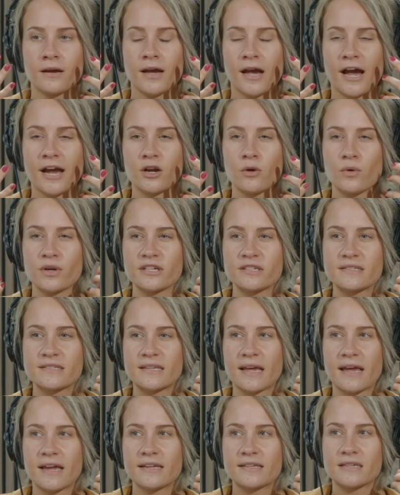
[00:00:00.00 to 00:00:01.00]
I don't want to
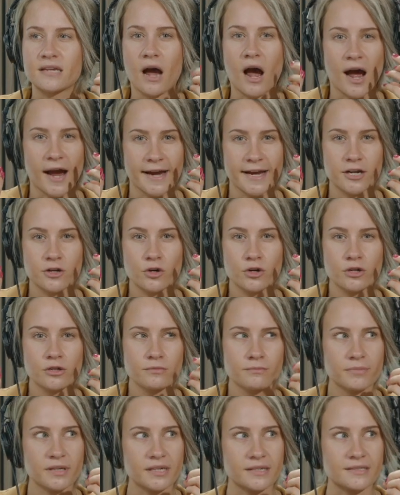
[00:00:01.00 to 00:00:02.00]
say tighter
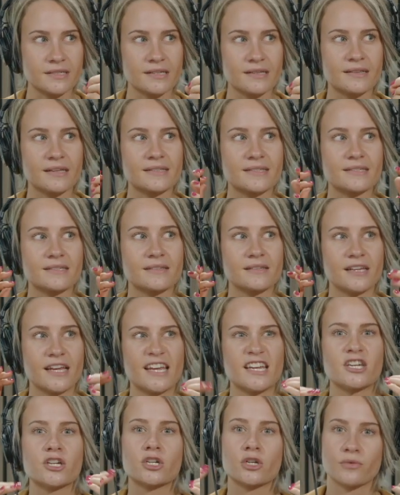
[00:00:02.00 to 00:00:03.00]
because that's
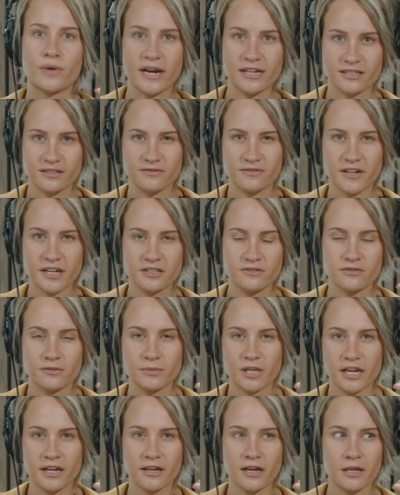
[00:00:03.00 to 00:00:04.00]
indirect effect from
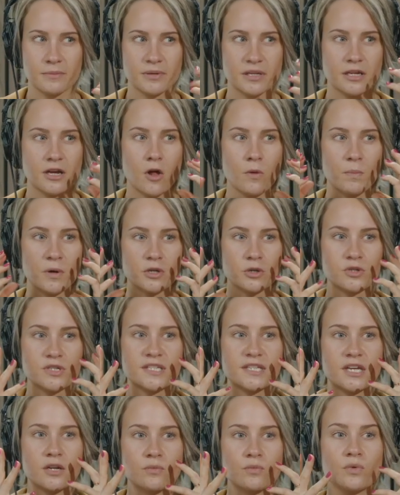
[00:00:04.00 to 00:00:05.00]
getting IPL, but your
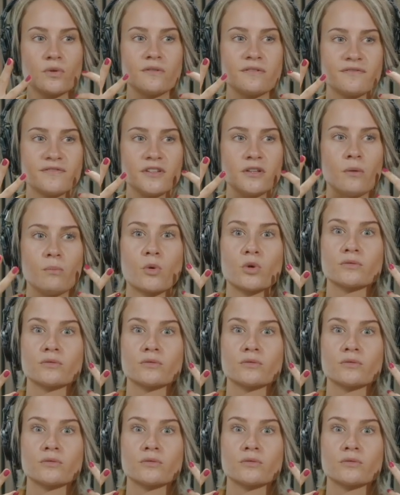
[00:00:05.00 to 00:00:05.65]
skin will feel more